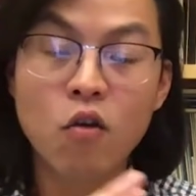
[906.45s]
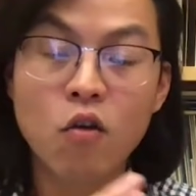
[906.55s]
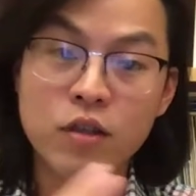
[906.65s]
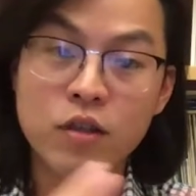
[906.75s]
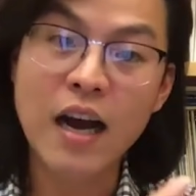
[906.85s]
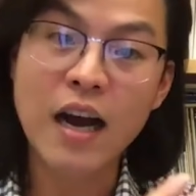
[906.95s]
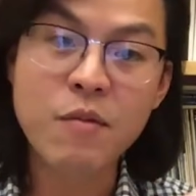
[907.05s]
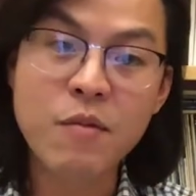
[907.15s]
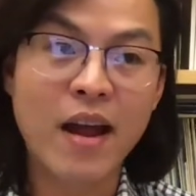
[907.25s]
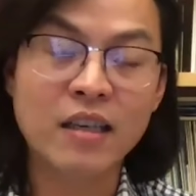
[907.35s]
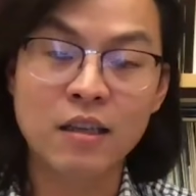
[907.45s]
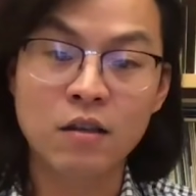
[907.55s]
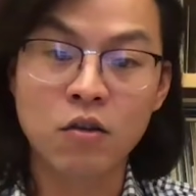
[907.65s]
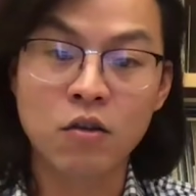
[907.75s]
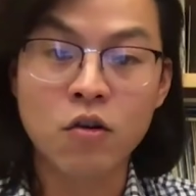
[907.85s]
over time it may
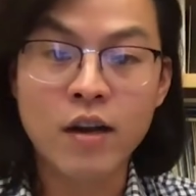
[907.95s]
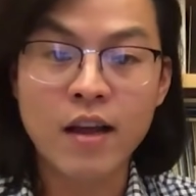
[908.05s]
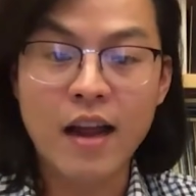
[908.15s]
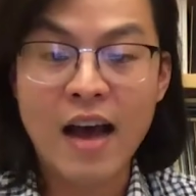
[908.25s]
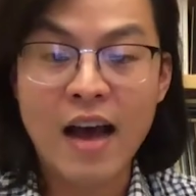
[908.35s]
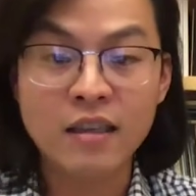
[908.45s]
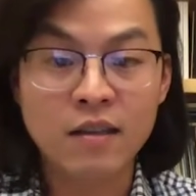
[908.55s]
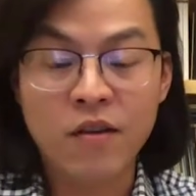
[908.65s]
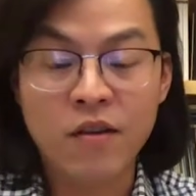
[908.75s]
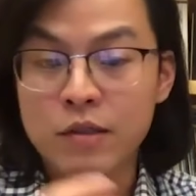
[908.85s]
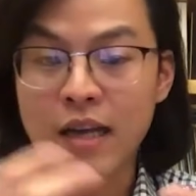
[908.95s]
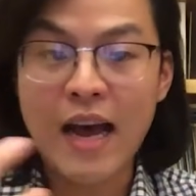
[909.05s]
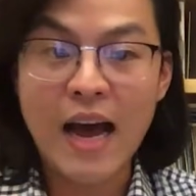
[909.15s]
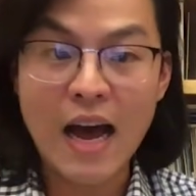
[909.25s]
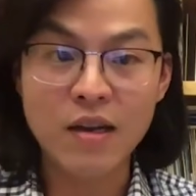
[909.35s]
actually learn it as if it
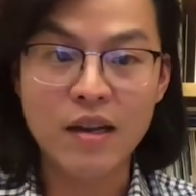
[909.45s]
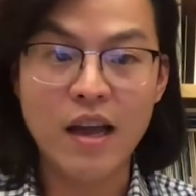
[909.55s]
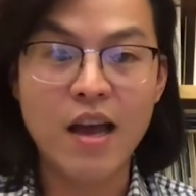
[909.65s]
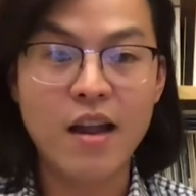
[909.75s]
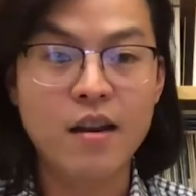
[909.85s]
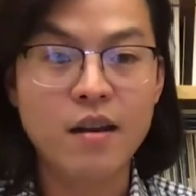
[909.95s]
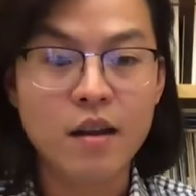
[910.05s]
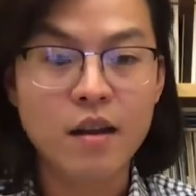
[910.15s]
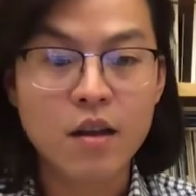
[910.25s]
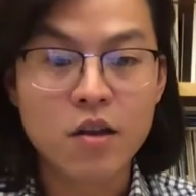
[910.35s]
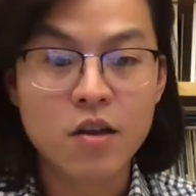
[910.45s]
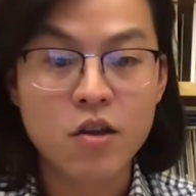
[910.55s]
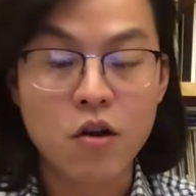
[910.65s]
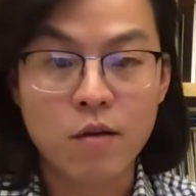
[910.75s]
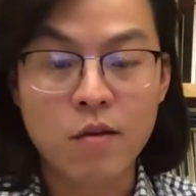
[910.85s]
was a habit and
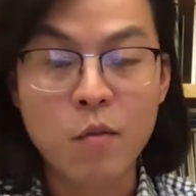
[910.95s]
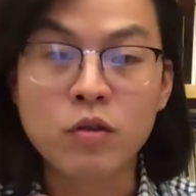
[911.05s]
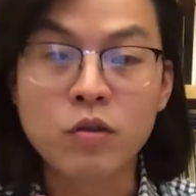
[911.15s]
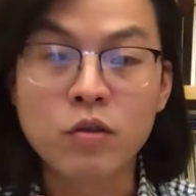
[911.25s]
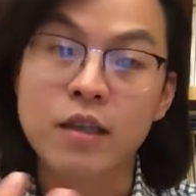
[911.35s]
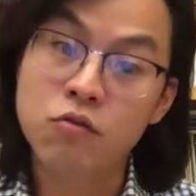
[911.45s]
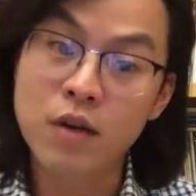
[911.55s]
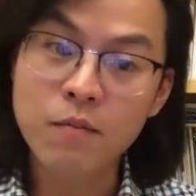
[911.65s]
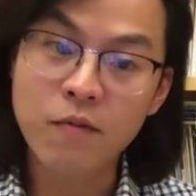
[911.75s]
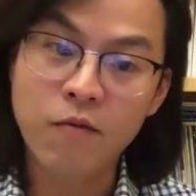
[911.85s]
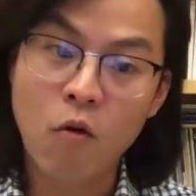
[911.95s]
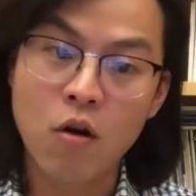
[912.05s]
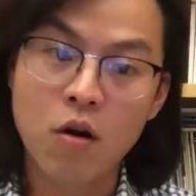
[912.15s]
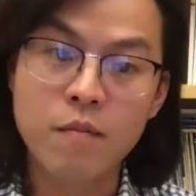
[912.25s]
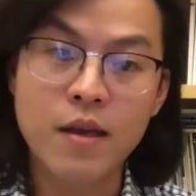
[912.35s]
you know the, the most extreme
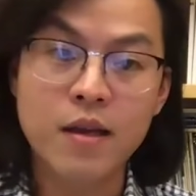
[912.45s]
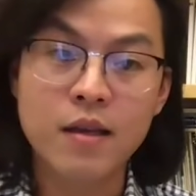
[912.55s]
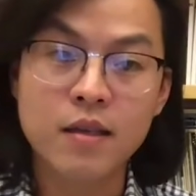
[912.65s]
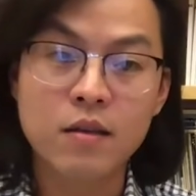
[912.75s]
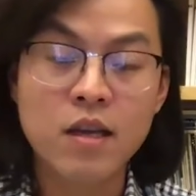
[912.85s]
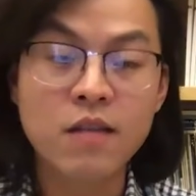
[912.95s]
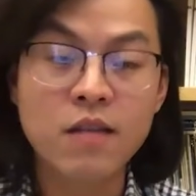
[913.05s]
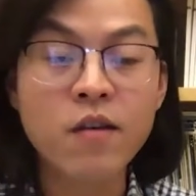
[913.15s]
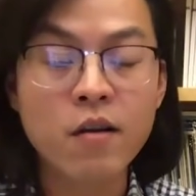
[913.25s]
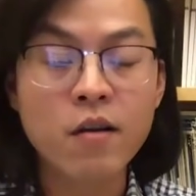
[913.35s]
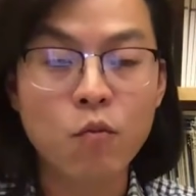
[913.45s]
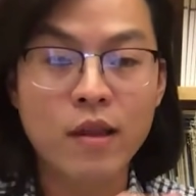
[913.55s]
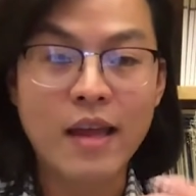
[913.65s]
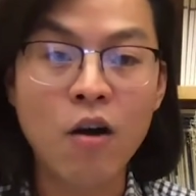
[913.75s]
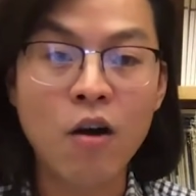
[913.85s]
form is even
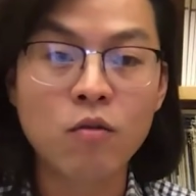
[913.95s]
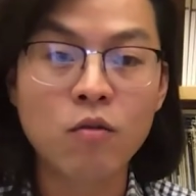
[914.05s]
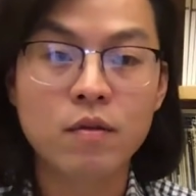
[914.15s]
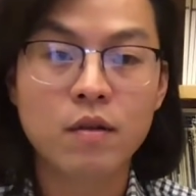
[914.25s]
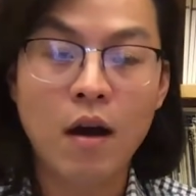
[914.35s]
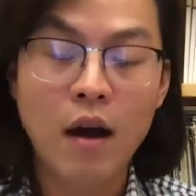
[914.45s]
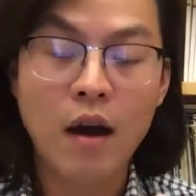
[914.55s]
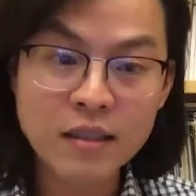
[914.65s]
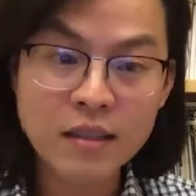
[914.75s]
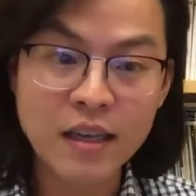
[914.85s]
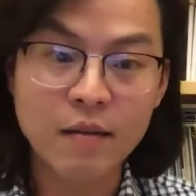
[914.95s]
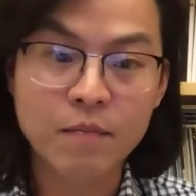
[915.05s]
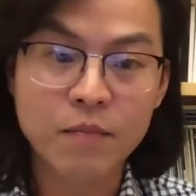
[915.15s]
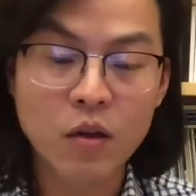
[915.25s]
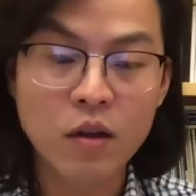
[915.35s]
without
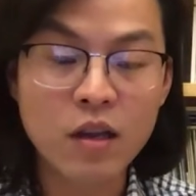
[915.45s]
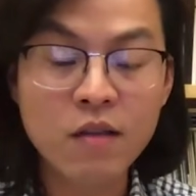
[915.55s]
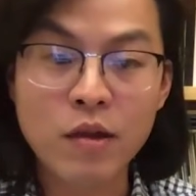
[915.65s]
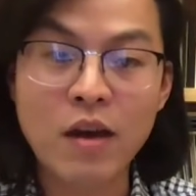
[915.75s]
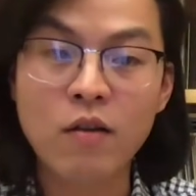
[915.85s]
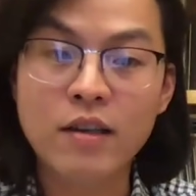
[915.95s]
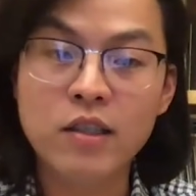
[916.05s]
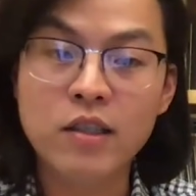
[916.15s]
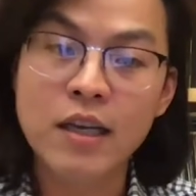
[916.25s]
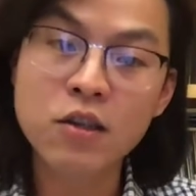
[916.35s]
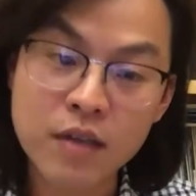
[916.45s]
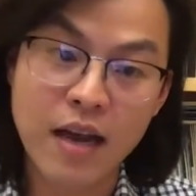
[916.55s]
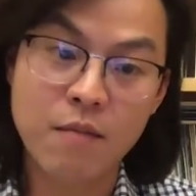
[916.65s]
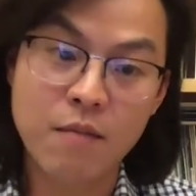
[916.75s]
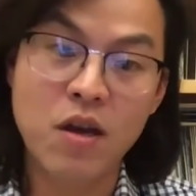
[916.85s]
causing even without tissue
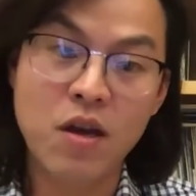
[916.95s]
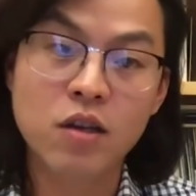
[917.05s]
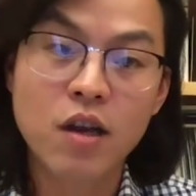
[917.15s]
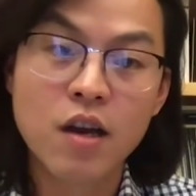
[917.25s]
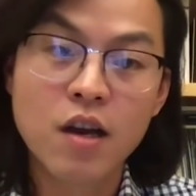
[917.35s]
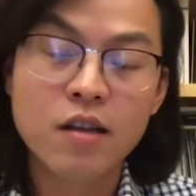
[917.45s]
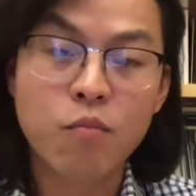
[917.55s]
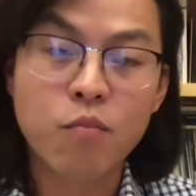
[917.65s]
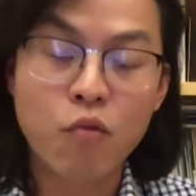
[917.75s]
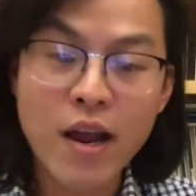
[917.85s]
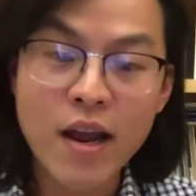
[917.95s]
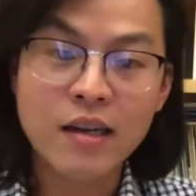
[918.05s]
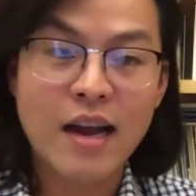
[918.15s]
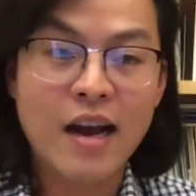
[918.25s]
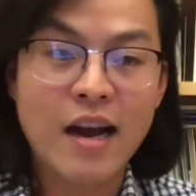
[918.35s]
damage the
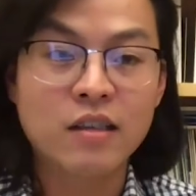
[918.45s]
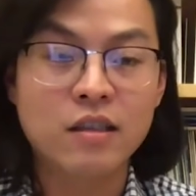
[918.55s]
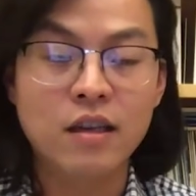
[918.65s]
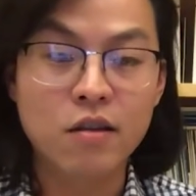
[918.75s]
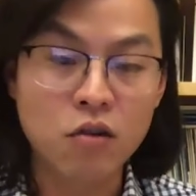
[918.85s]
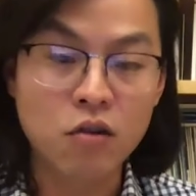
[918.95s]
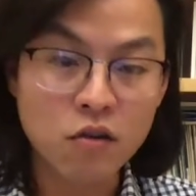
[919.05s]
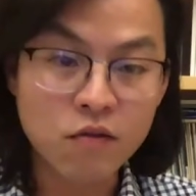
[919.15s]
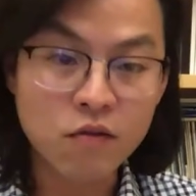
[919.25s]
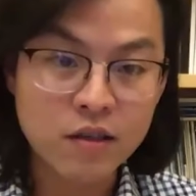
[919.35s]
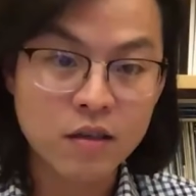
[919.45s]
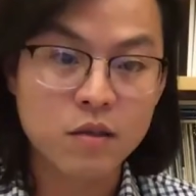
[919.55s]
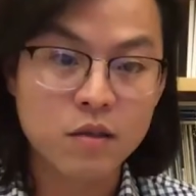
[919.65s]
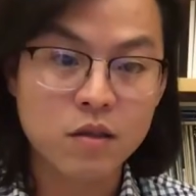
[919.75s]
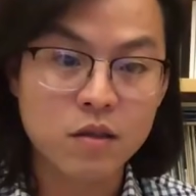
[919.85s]
brain can actually and the nervous
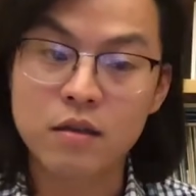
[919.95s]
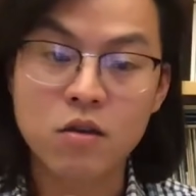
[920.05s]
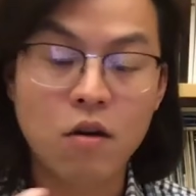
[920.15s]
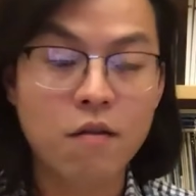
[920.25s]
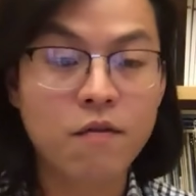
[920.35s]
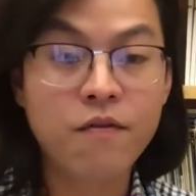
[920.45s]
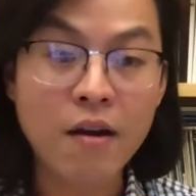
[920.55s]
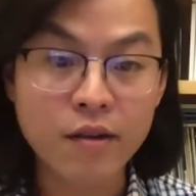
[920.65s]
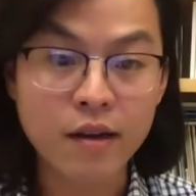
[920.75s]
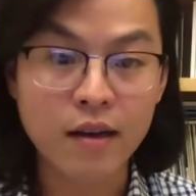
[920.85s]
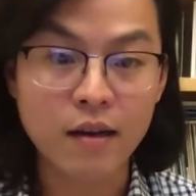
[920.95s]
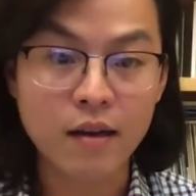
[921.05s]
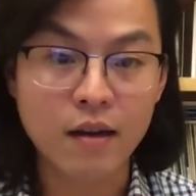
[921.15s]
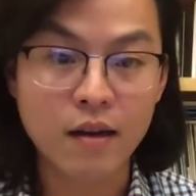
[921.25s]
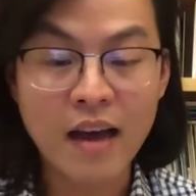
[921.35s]
systems can start
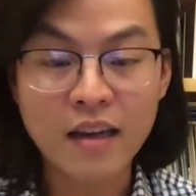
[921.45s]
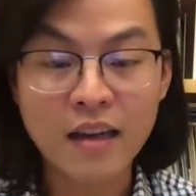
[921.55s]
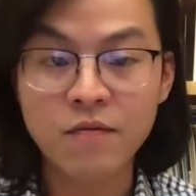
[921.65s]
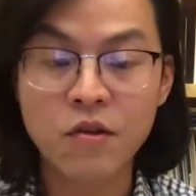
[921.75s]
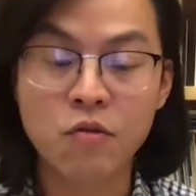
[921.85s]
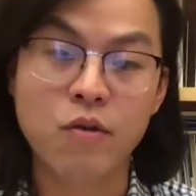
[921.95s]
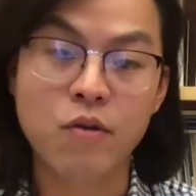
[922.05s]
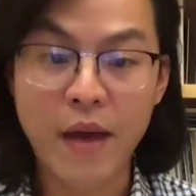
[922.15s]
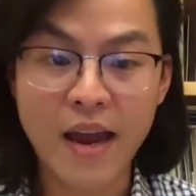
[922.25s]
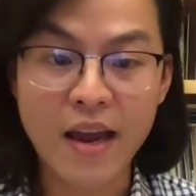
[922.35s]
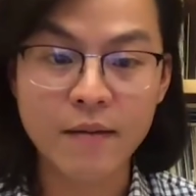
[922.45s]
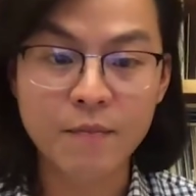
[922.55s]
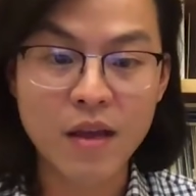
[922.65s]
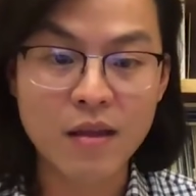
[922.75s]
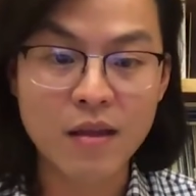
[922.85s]
firing as if you were in
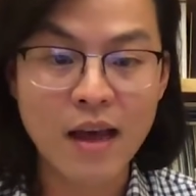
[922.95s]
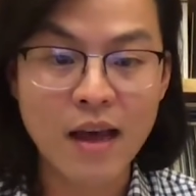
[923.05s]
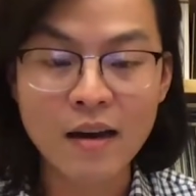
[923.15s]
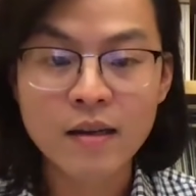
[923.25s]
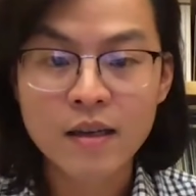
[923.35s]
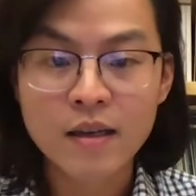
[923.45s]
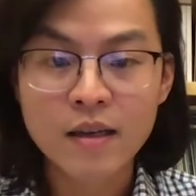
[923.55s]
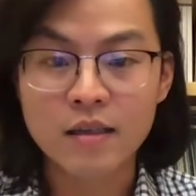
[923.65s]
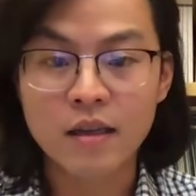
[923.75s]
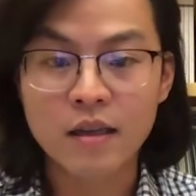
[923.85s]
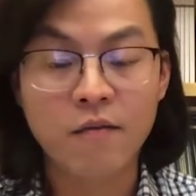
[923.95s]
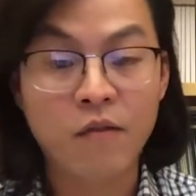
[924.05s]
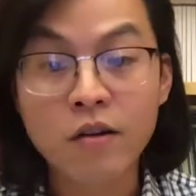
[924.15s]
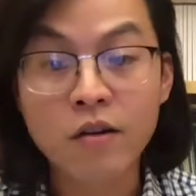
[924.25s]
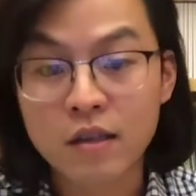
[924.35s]
pain and that is a,
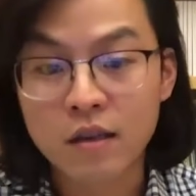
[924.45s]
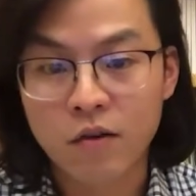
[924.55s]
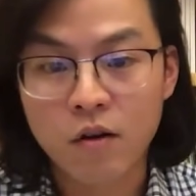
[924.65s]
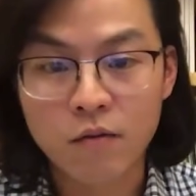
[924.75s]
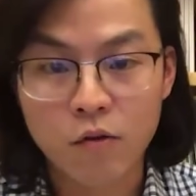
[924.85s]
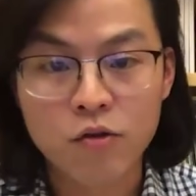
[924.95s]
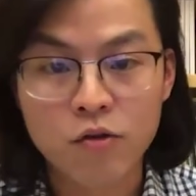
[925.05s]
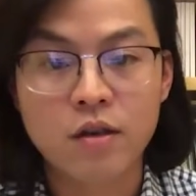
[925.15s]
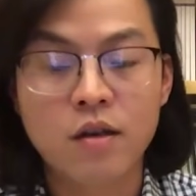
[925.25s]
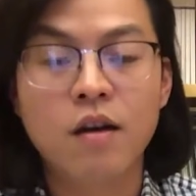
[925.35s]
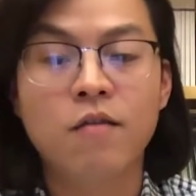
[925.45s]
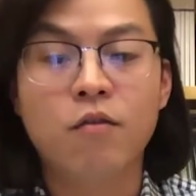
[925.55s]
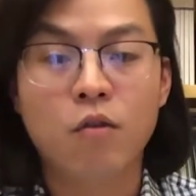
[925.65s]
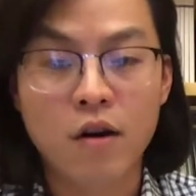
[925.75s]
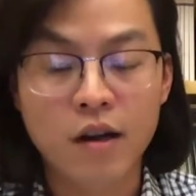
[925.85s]
a very difficult version
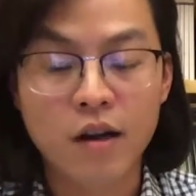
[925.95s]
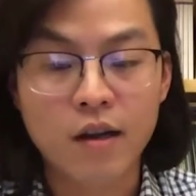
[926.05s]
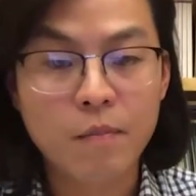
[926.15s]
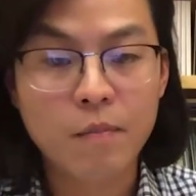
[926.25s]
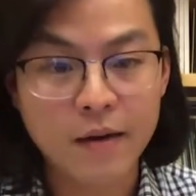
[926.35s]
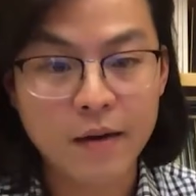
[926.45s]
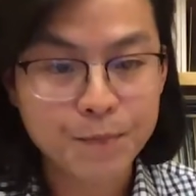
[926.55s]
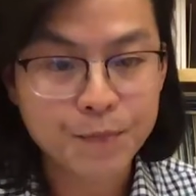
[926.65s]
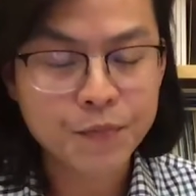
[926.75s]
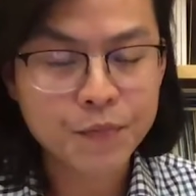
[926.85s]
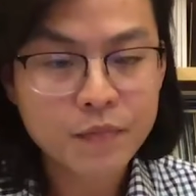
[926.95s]
of chronic pain